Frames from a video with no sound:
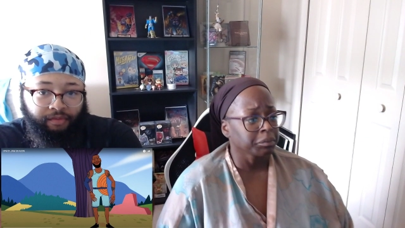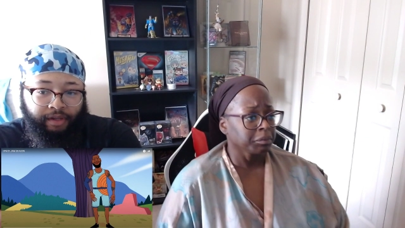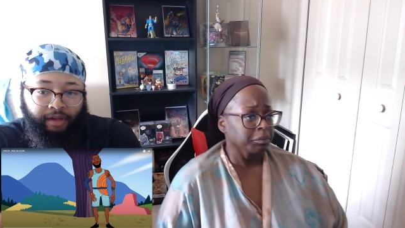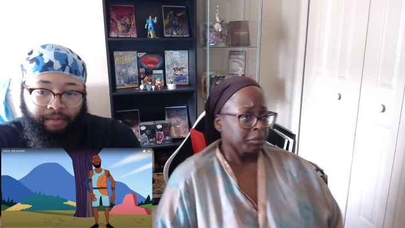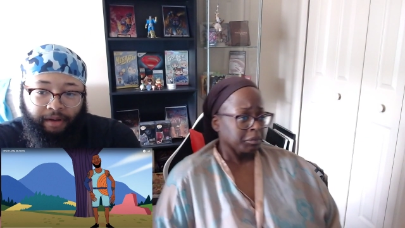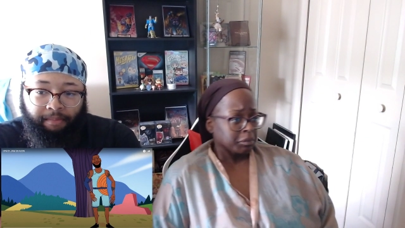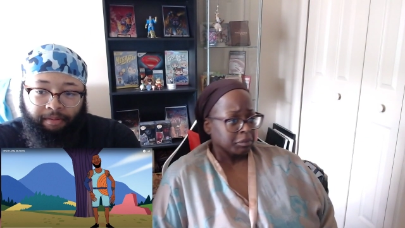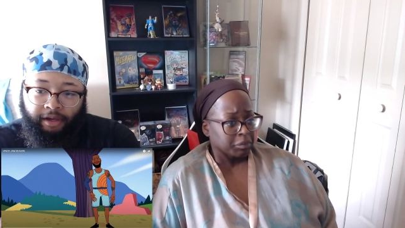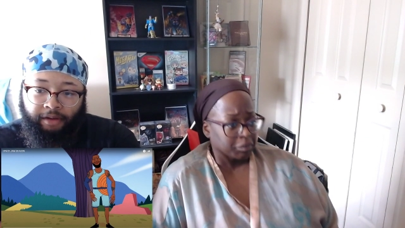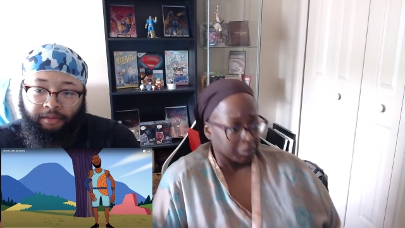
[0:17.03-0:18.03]
Speaker 1: yet, but I
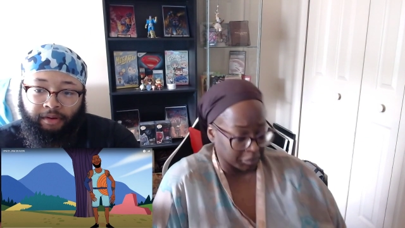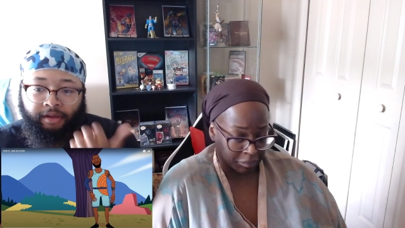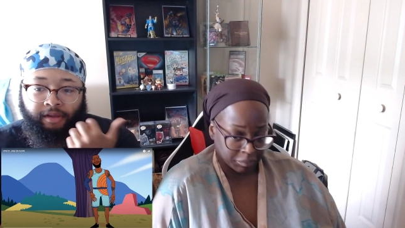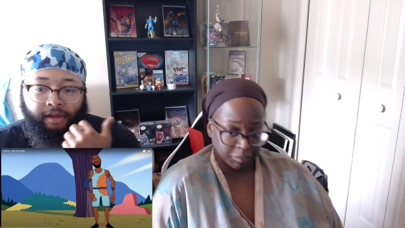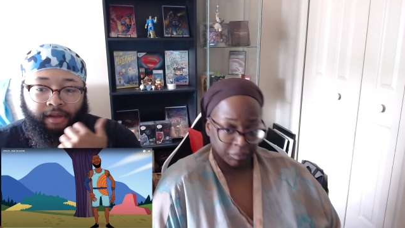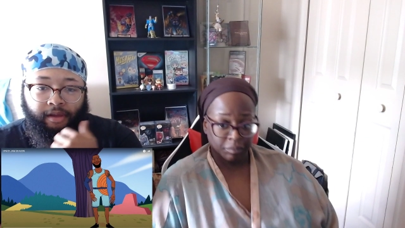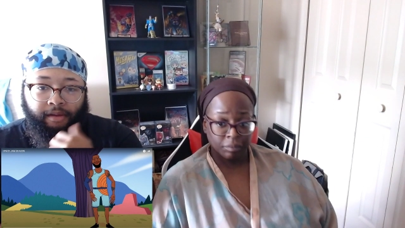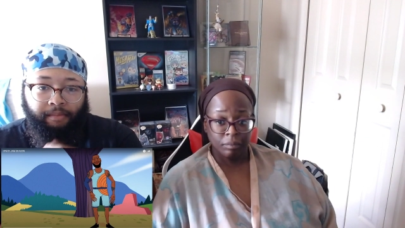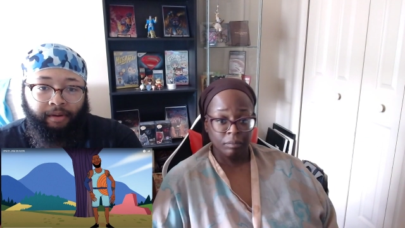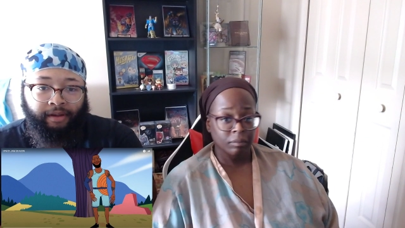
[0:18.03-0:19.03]
plan on it.
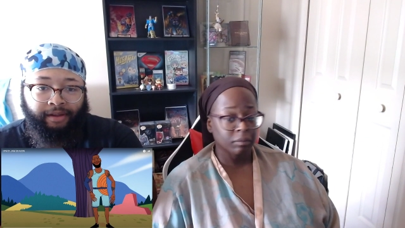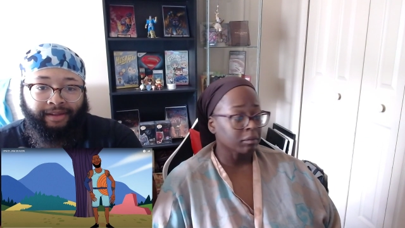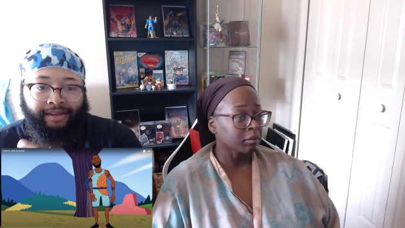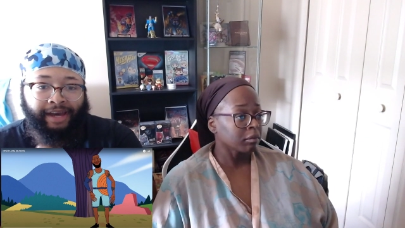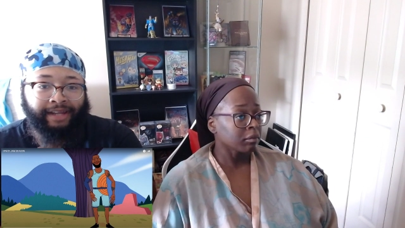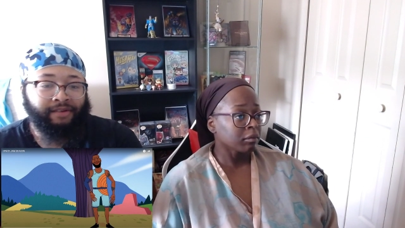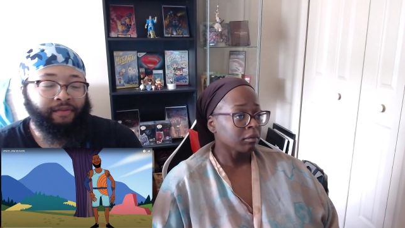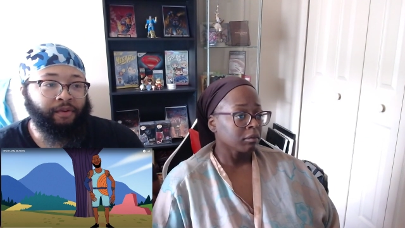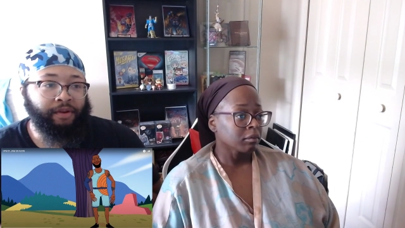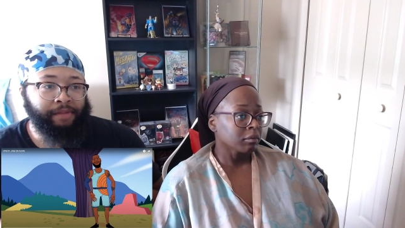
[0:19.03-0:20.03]
But I look
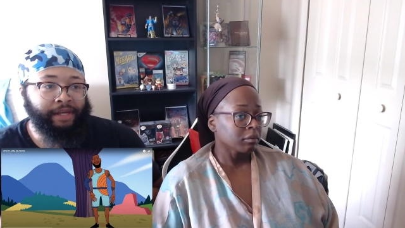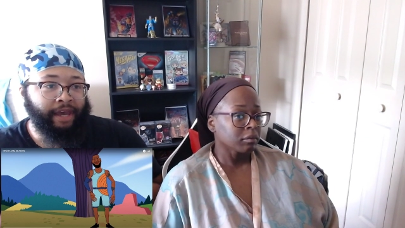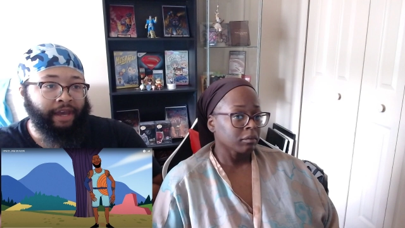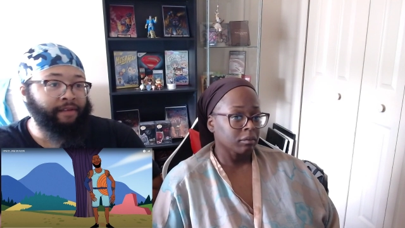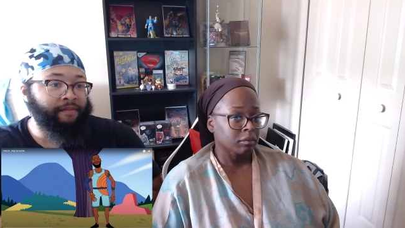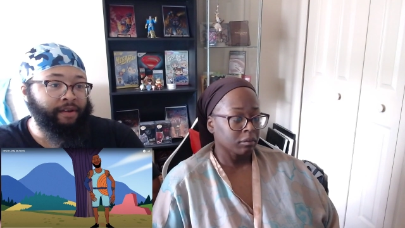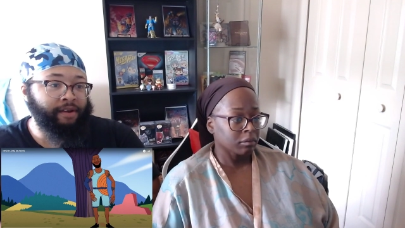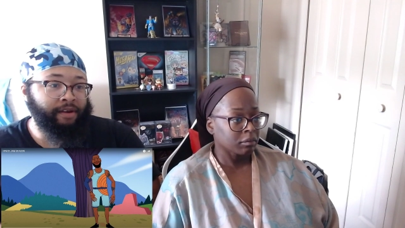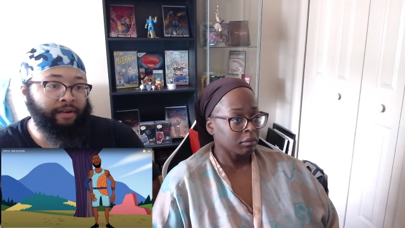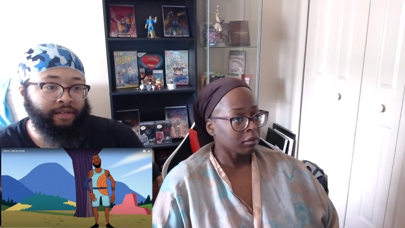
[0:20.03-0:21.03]
forward to Meat Canyon
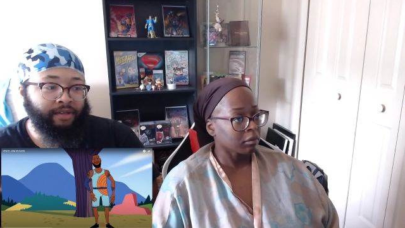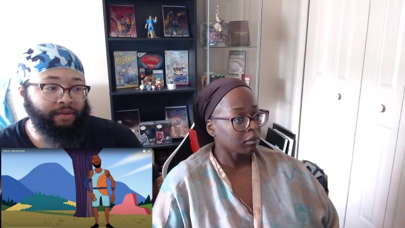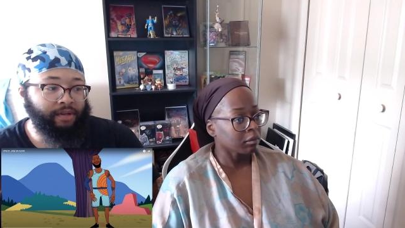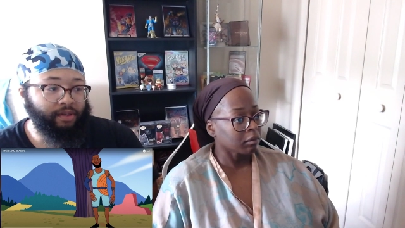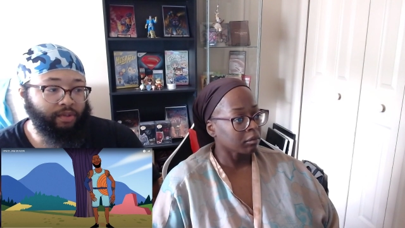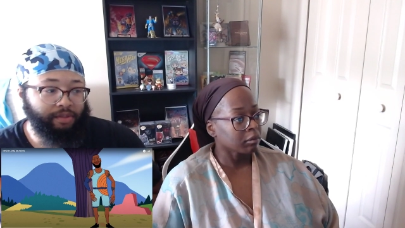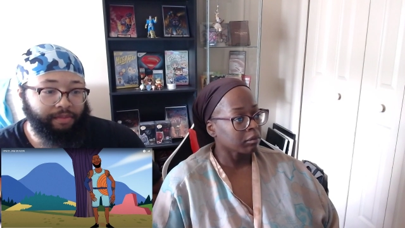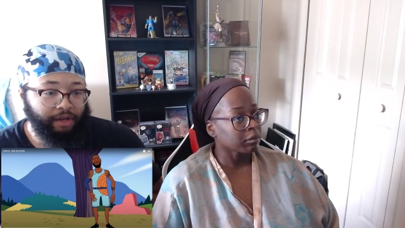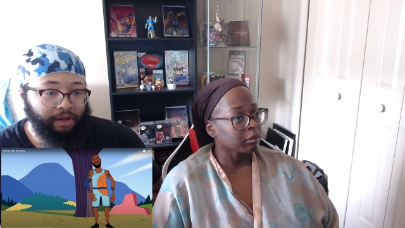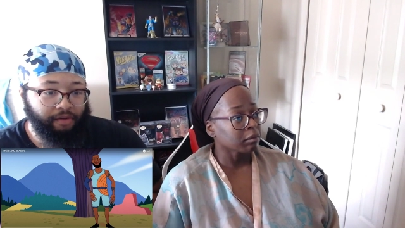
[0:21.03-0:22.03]
videos, so this one should be
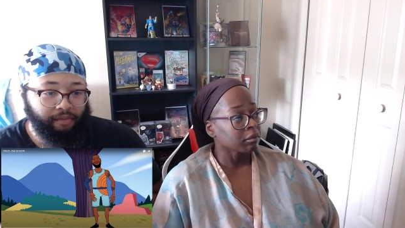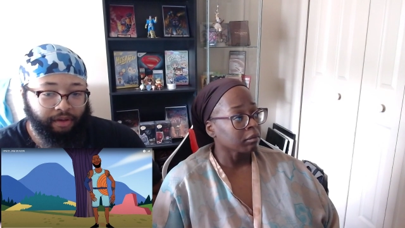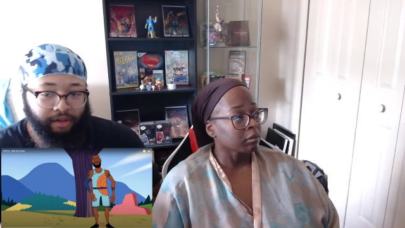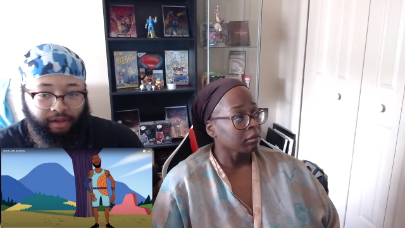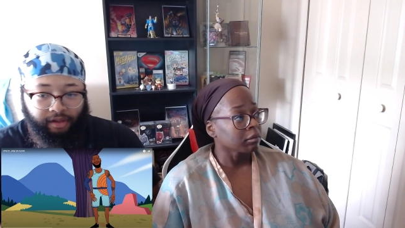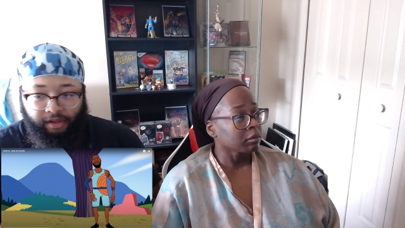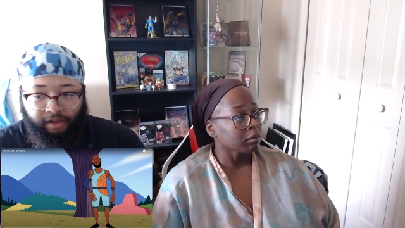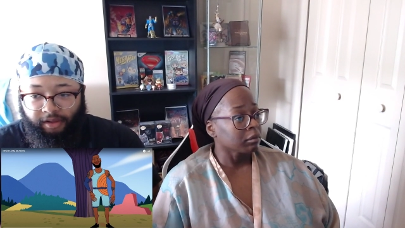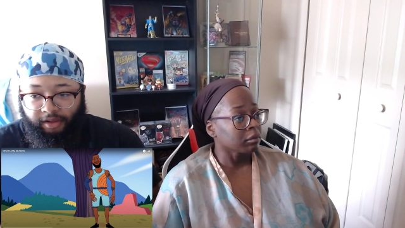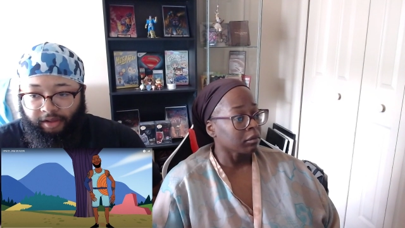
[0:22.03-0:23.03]
a good one.
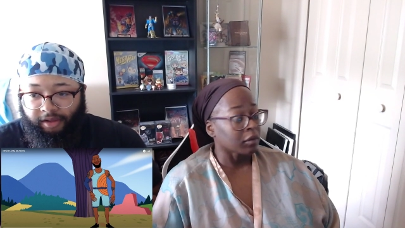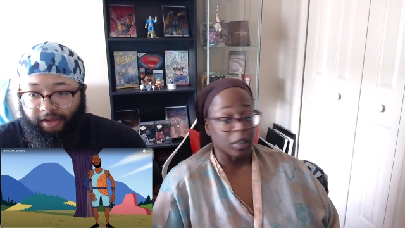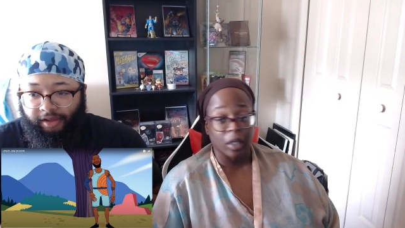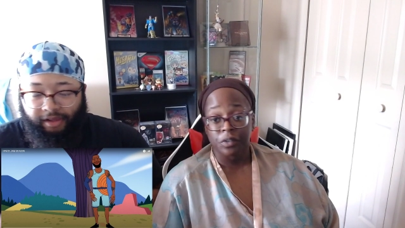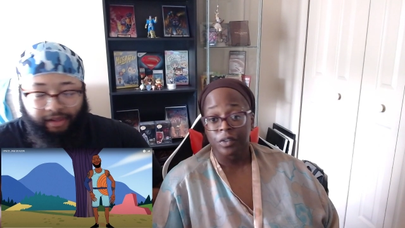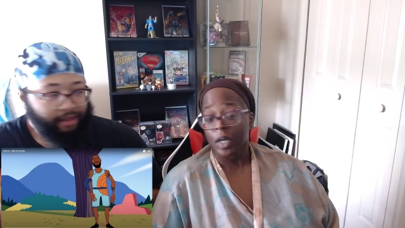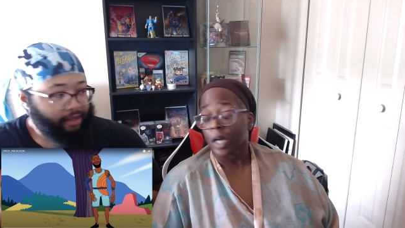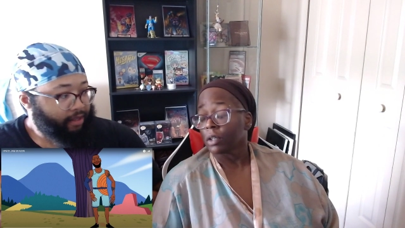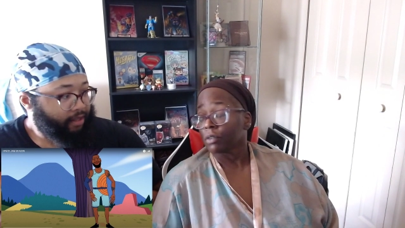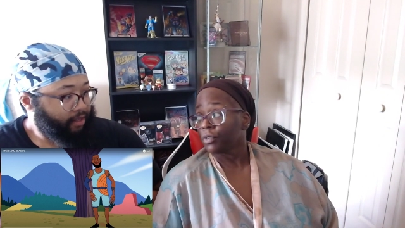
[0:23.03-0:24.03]
Speaker 2: I can't say I
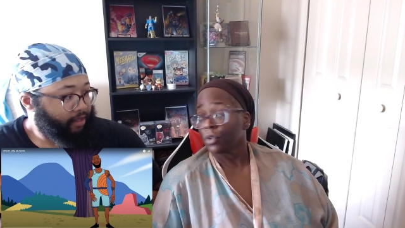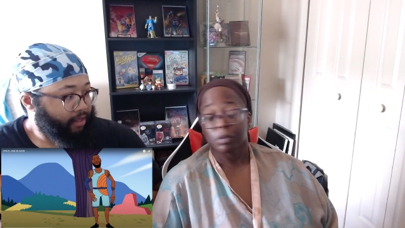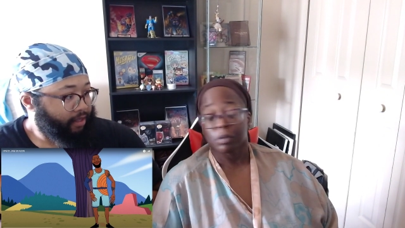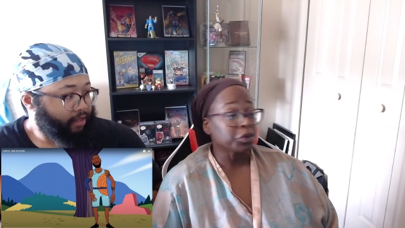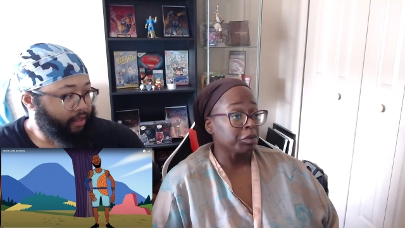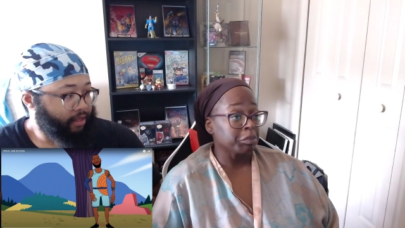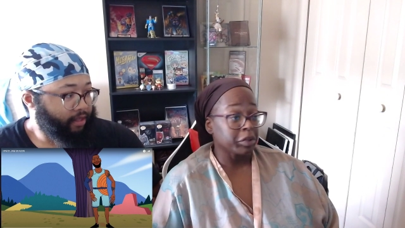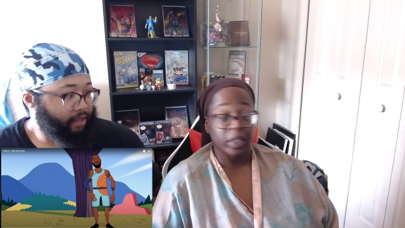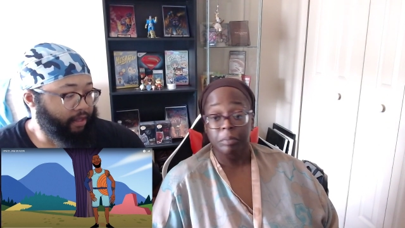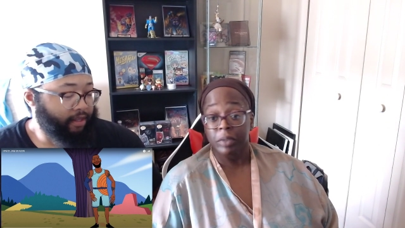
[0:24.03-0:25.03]
look forward to them, but
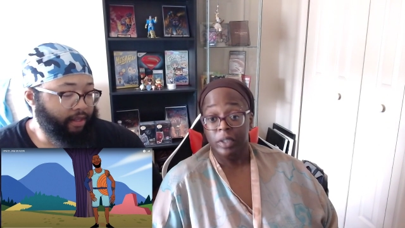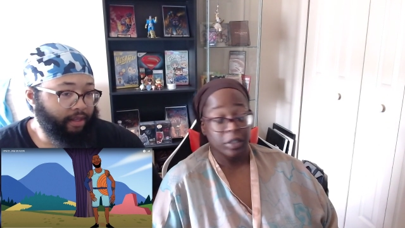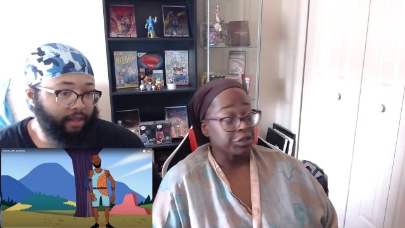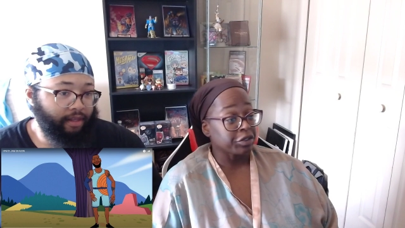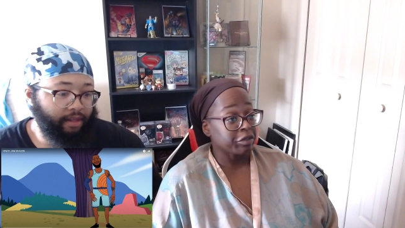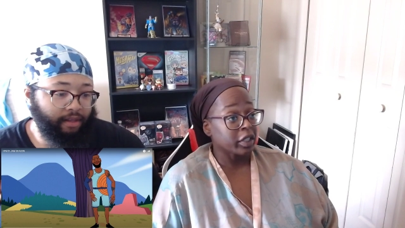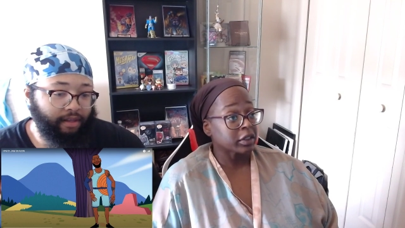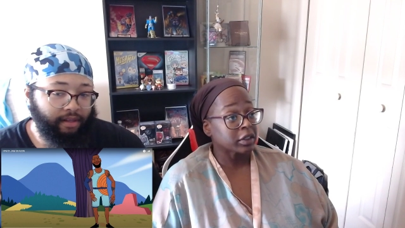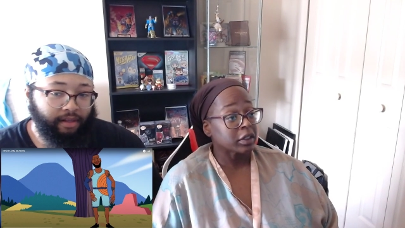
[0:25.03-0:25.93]
they be interesting.